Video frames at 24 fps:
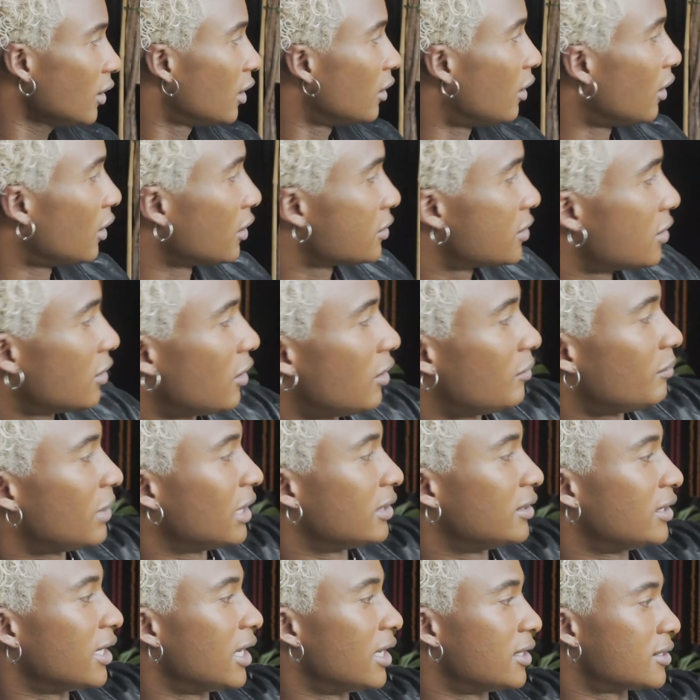Also on
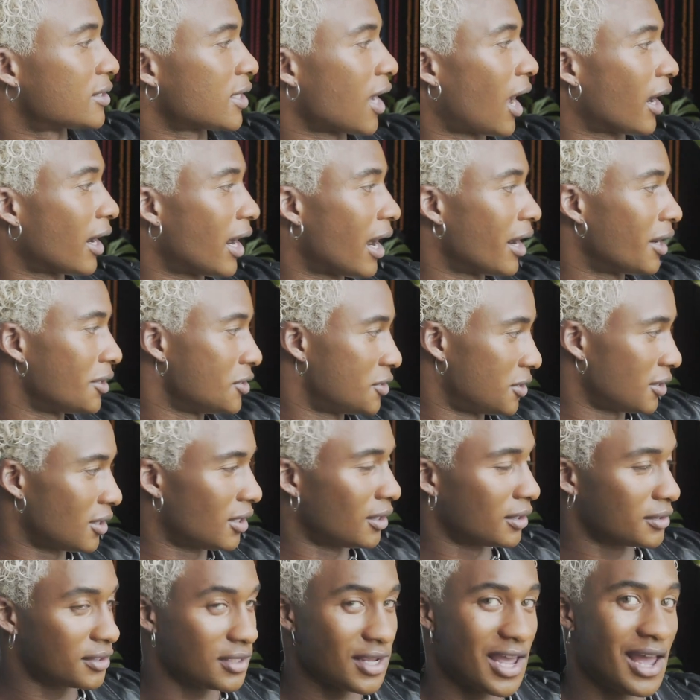my desk, I got a
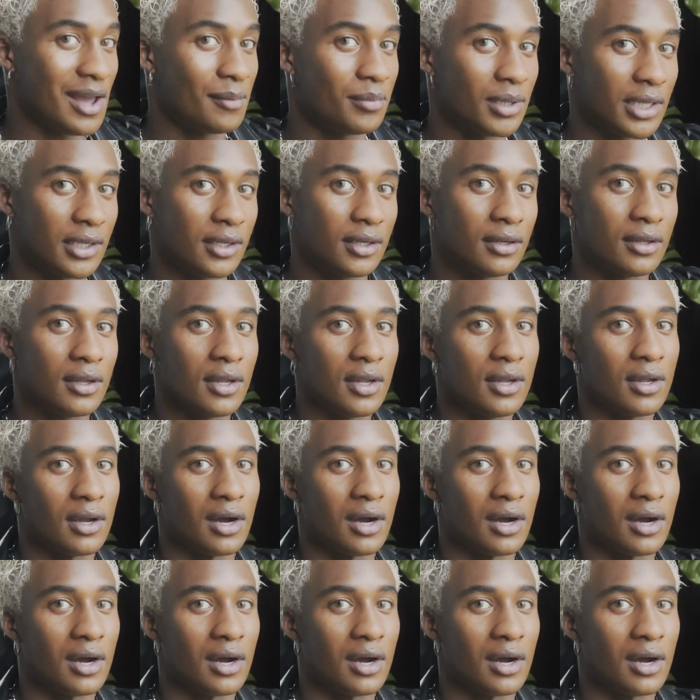drawing tablet.